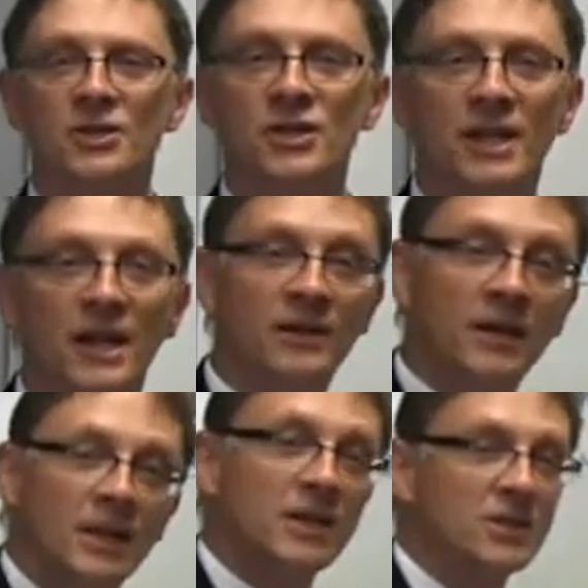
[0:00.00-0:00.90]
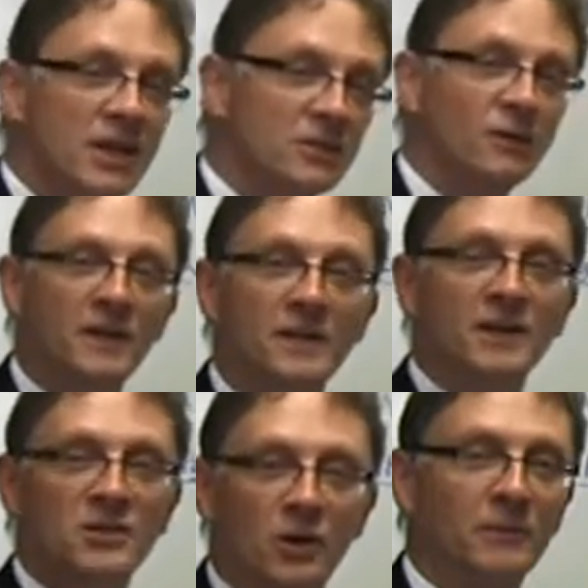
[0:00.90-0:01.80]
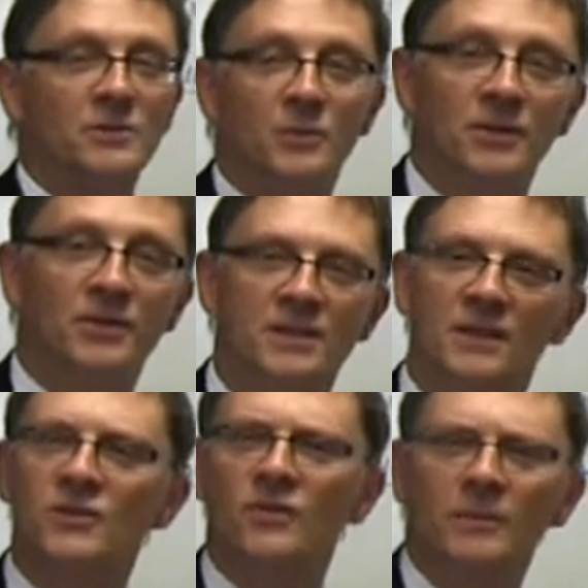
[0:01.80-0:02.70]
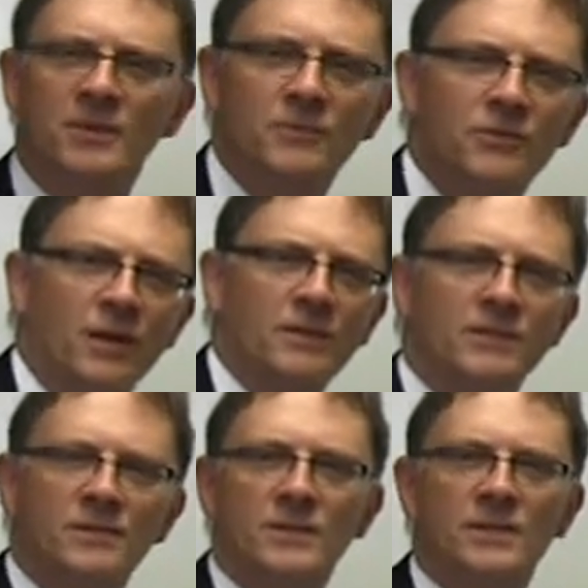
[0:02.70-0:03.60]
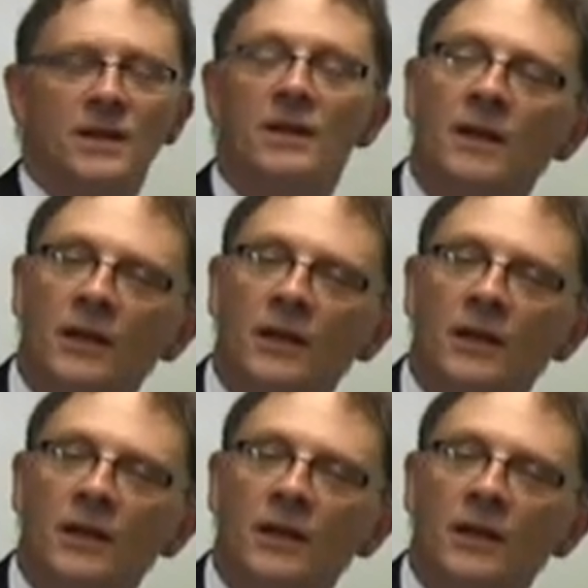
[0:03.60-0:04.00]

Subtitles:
Engine again. You set off in Thomas with is it the troublesome trucks, isn't it?